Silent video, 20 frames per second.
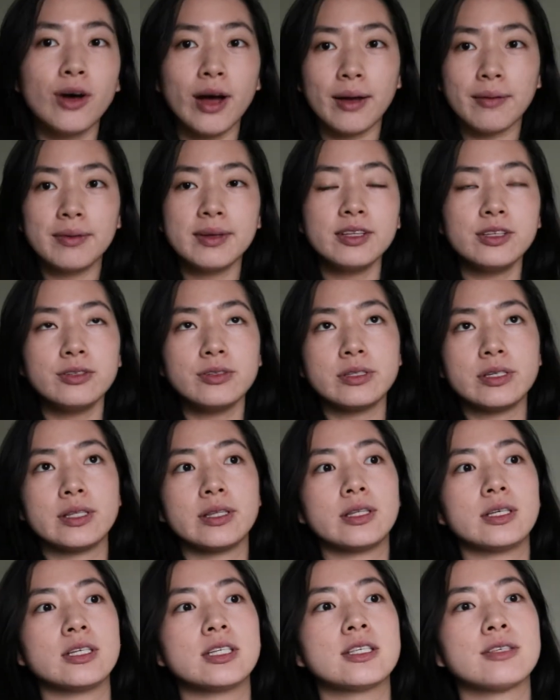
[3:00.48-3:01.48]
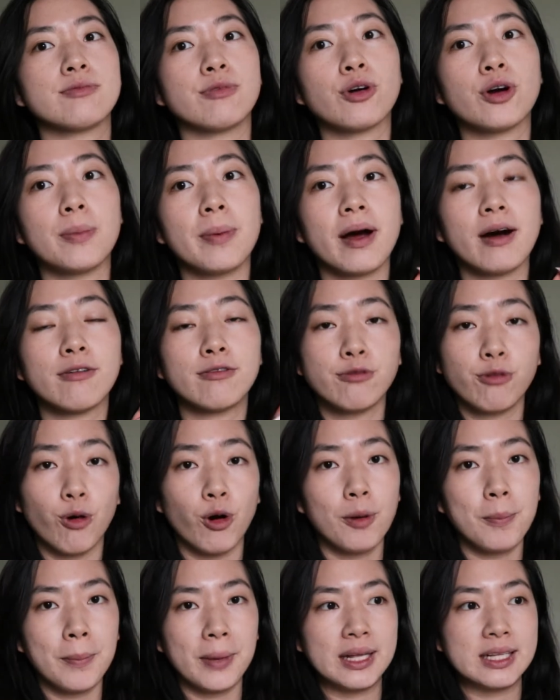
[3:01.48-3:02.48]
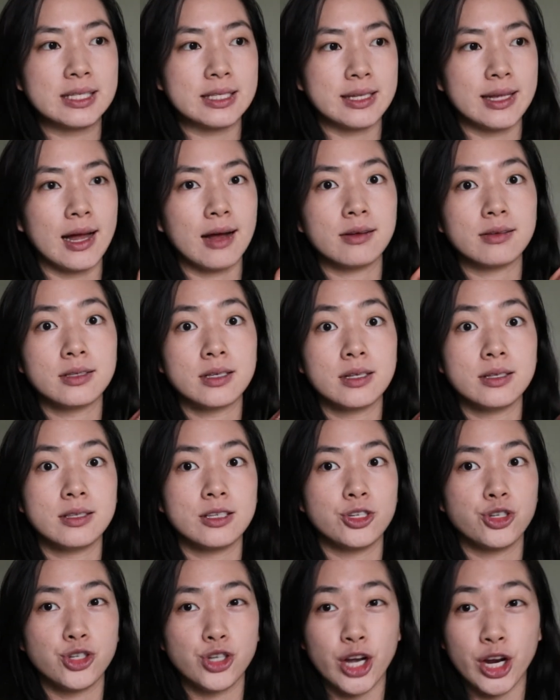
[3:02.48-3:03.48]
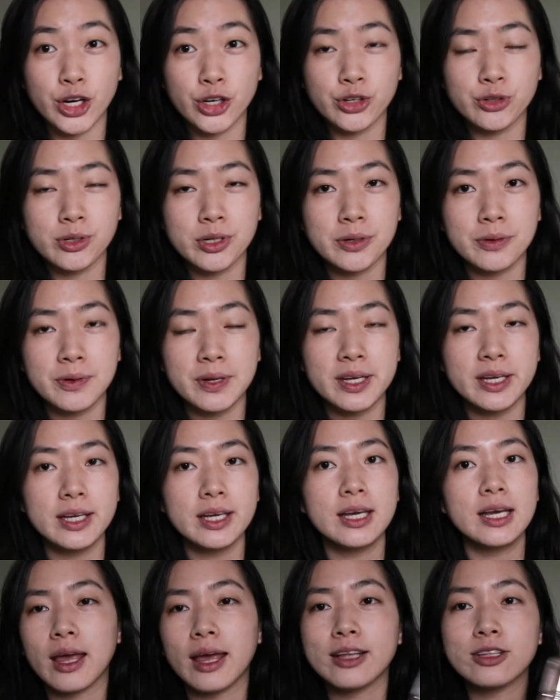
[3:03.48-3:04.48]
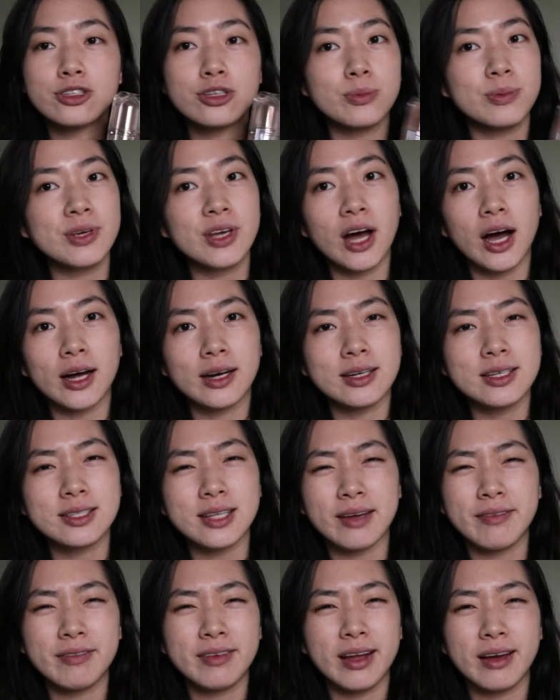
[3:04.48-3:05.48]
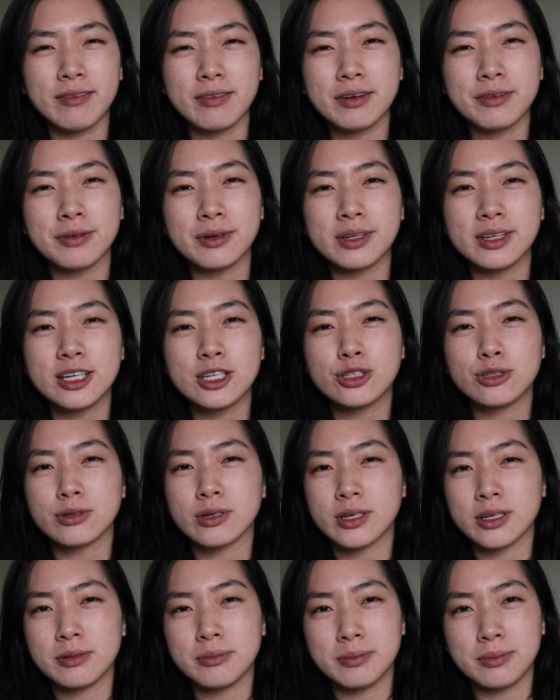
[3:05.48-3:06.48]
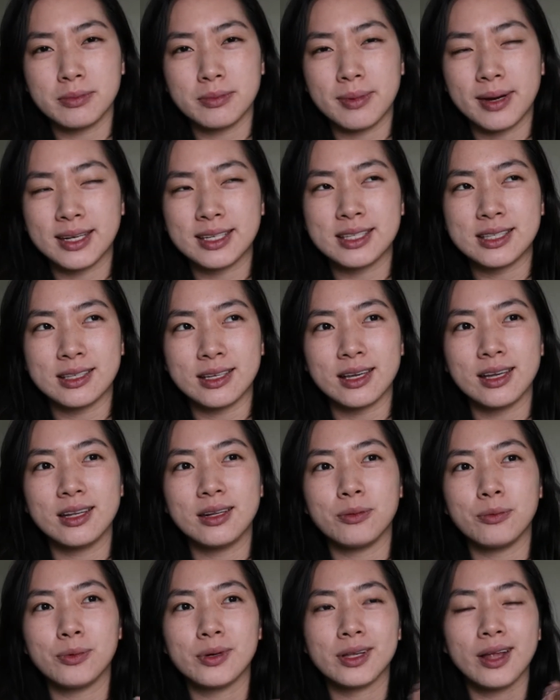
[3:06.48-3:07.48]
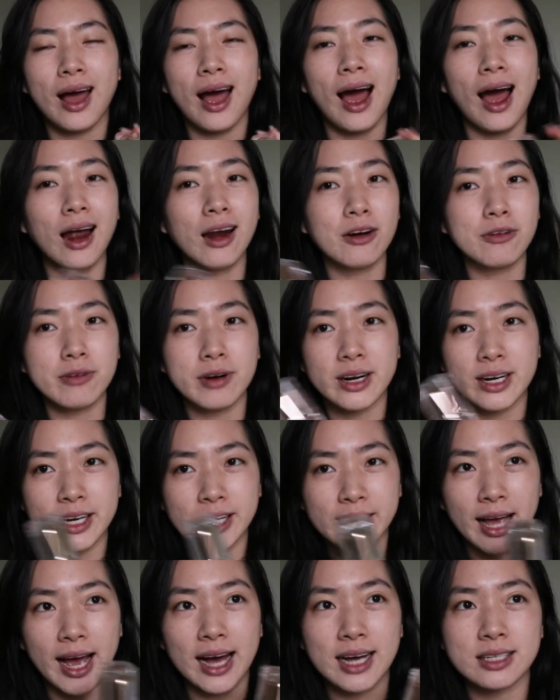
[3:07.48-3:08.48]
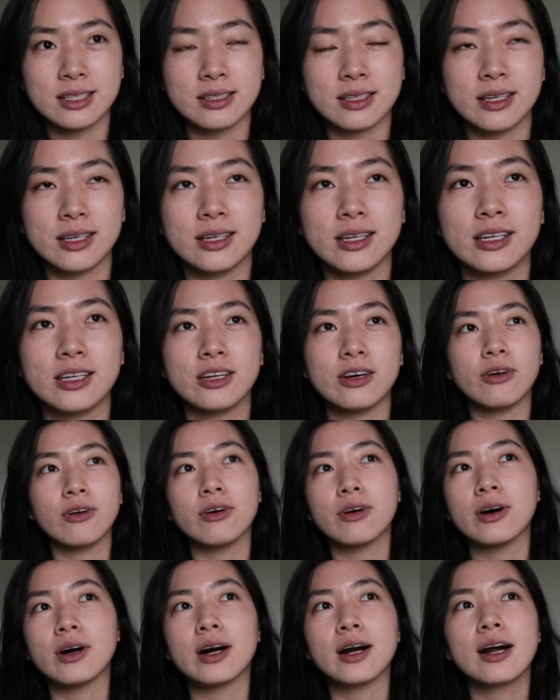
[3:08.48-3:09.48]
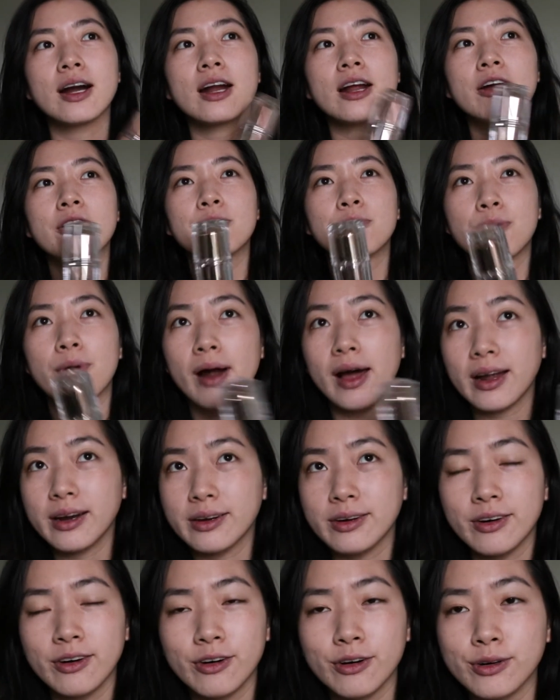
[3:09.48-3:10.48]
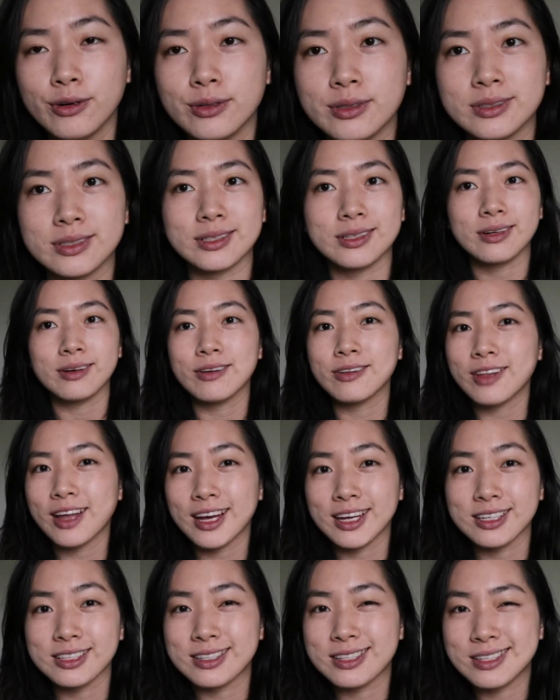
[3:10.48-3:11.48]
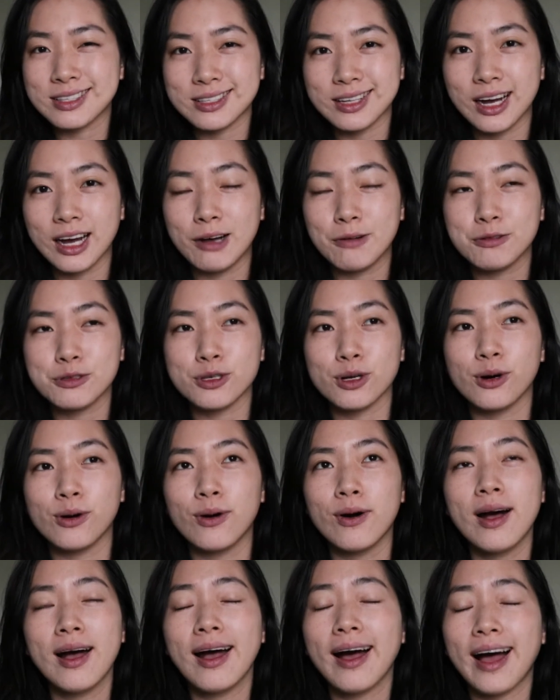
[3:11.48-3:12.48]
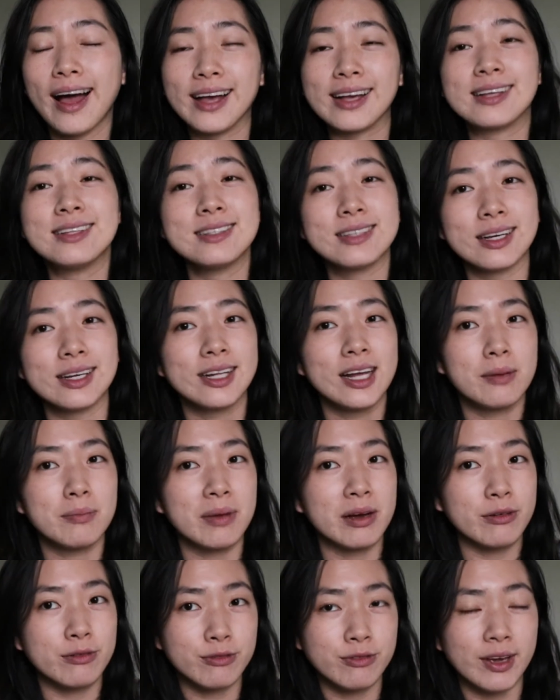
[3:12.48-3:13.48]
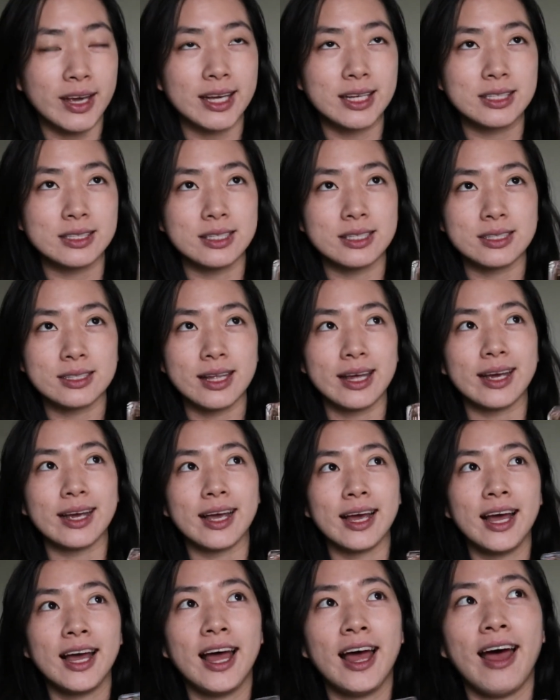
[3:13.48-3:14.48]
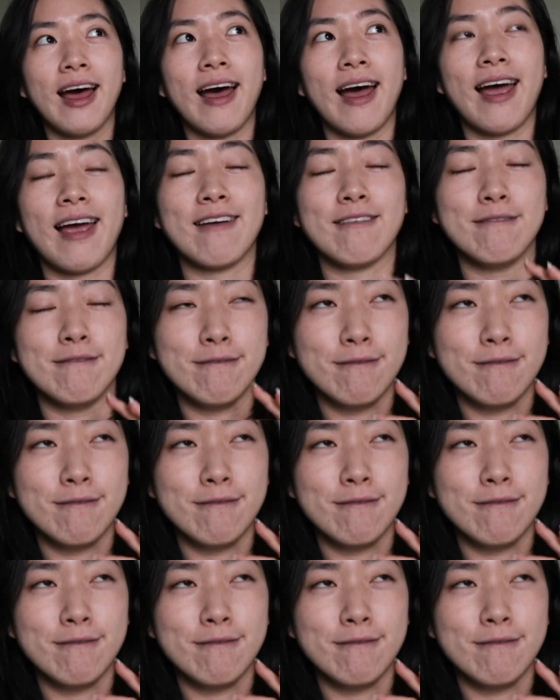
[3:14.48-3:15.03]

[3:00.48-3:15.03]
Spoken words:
I've been using this for about 4 months now, since January, and to be honest, I've never really treated my skin with hyaluronic acid or retinols and all that good stuff, so I can say that my face is like a